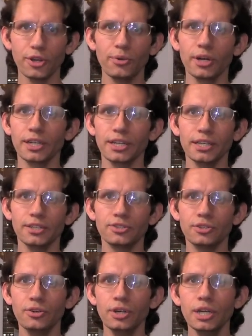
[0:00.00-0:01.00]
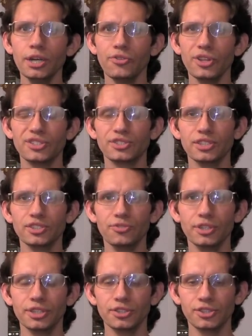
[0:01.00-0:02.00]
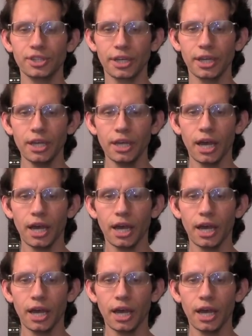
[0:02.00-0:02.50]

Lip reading: you want to get into that's a vintage thing.